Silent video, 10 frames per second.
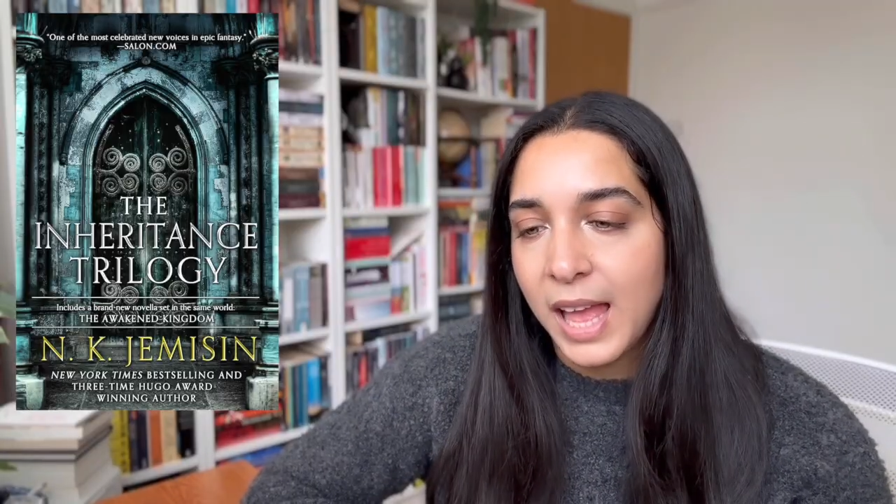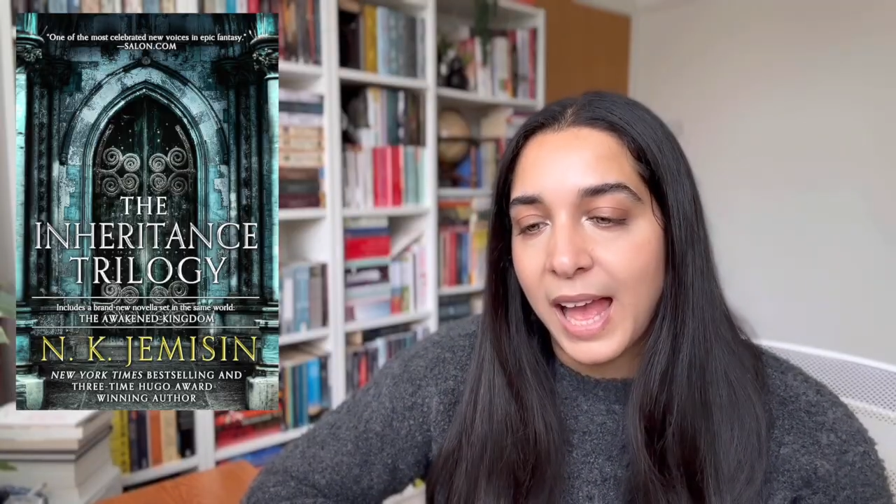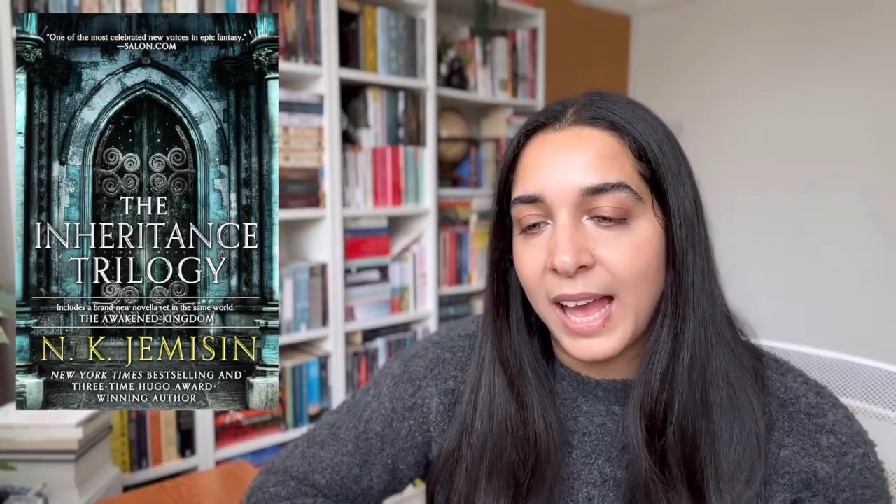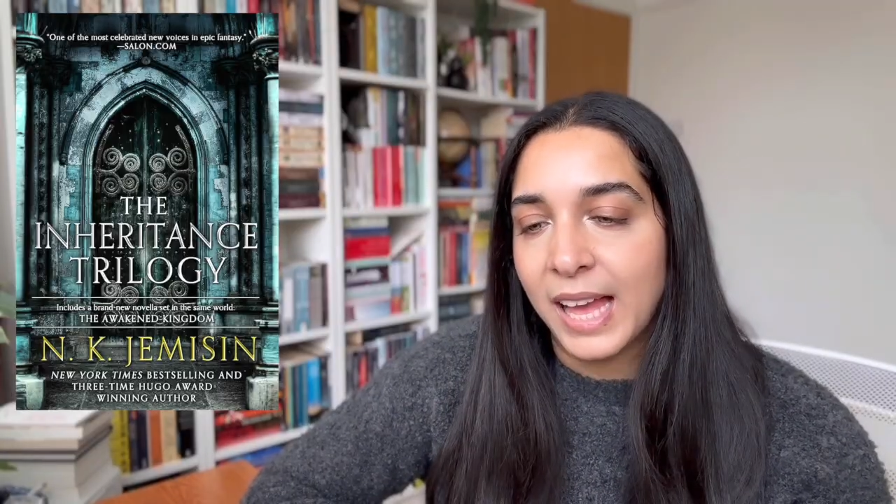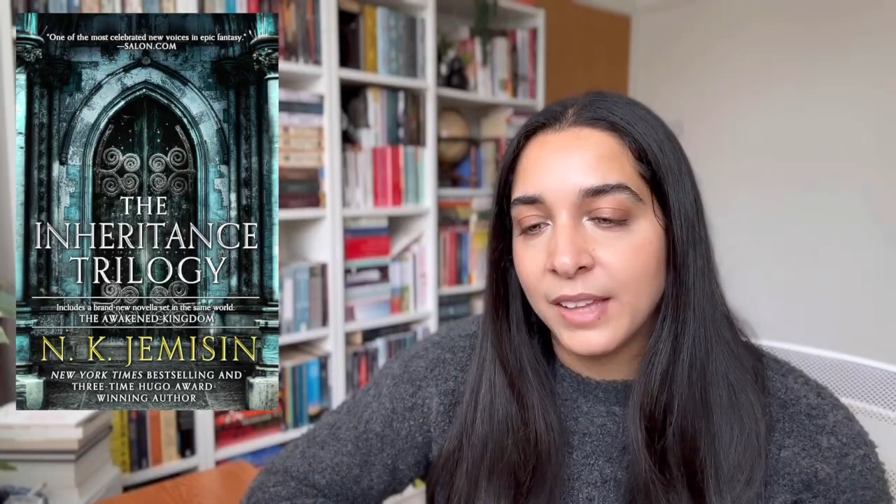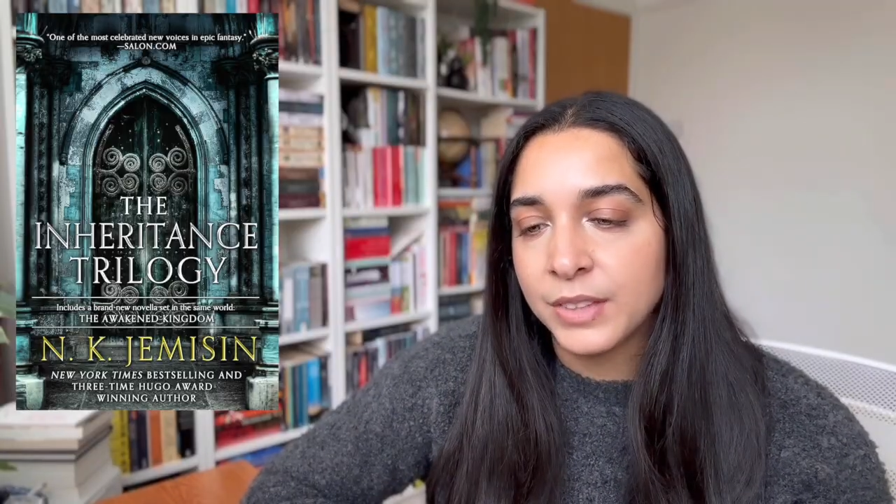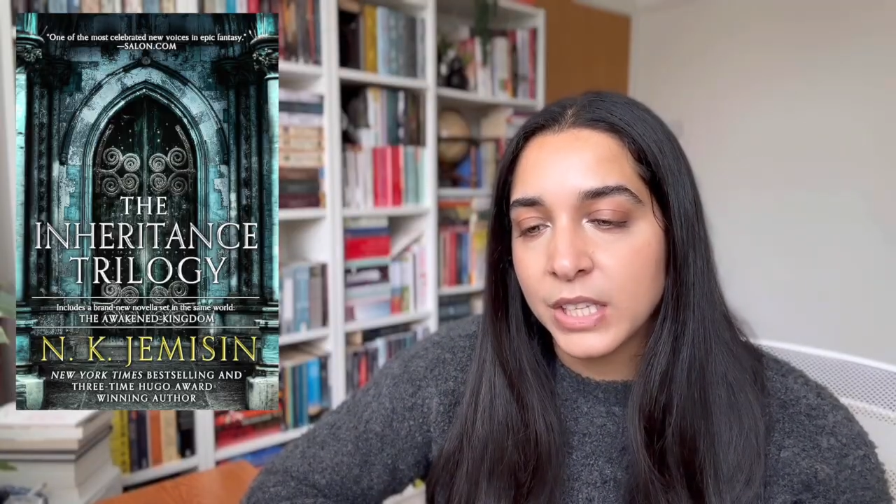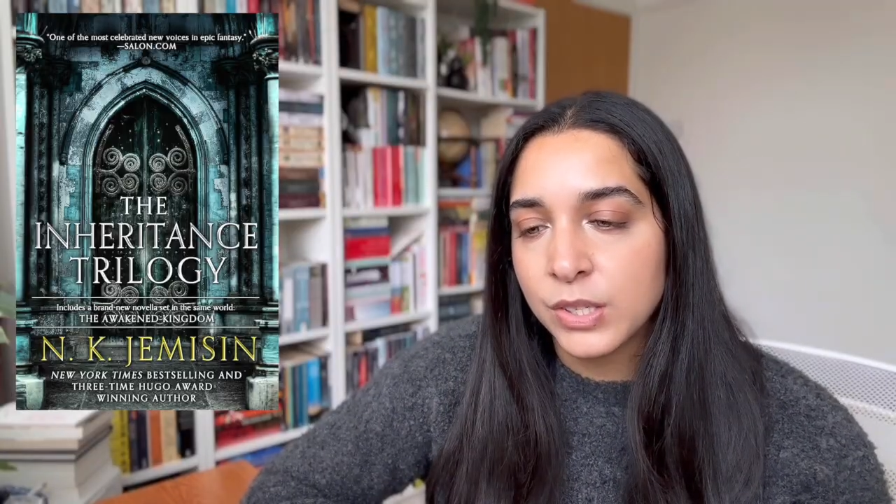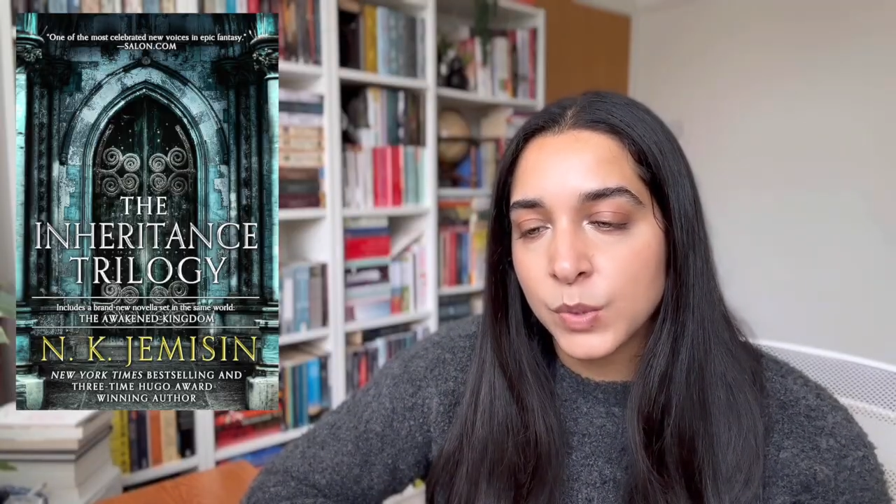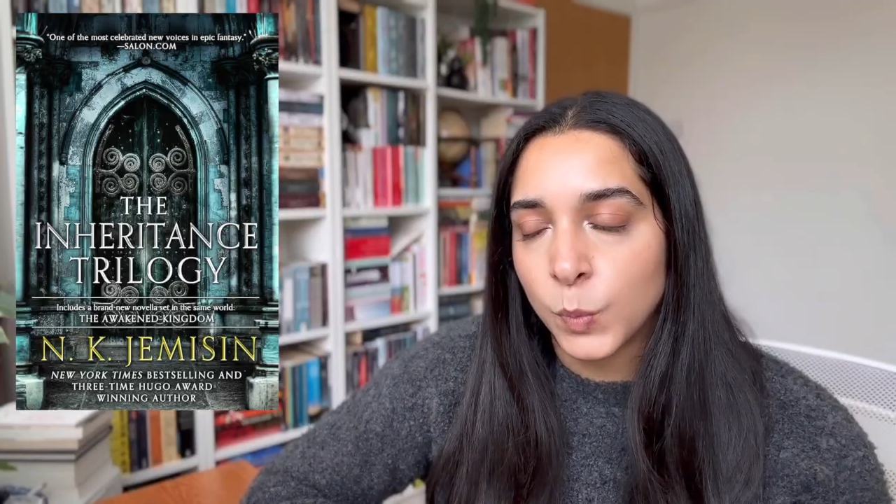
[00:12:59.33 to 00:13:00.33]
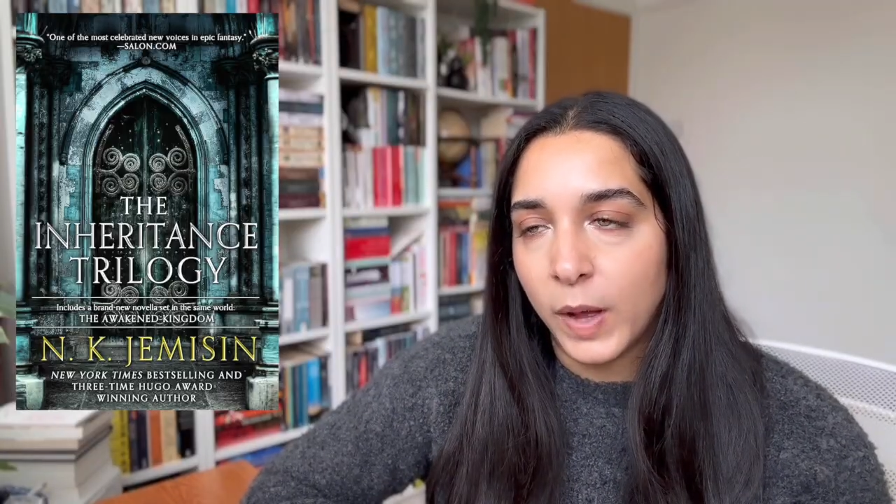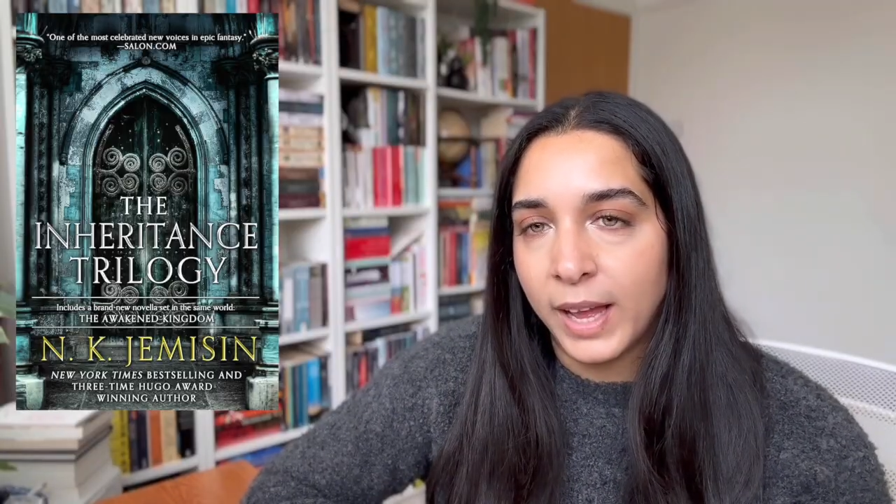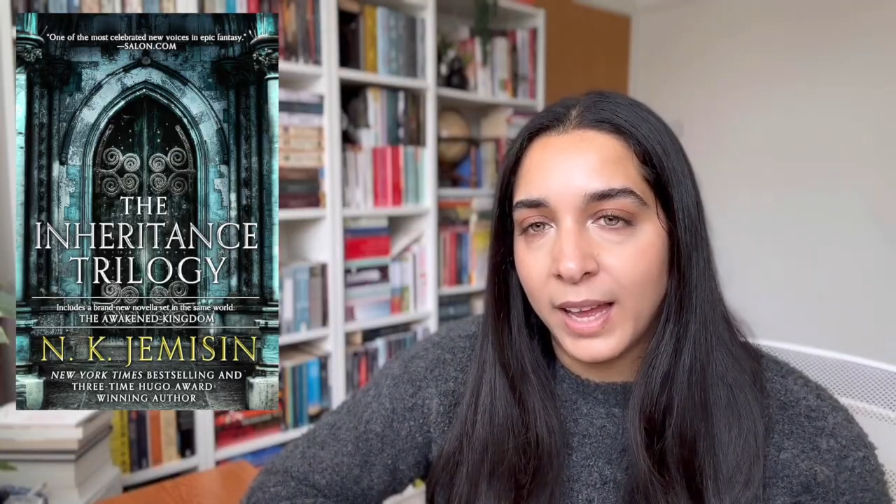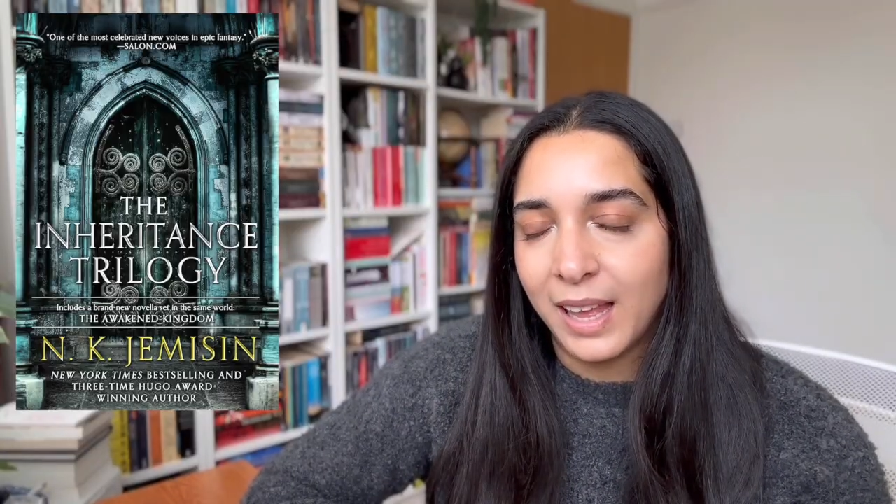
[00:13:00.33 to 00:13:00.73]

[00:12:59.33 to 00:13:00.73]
And this is where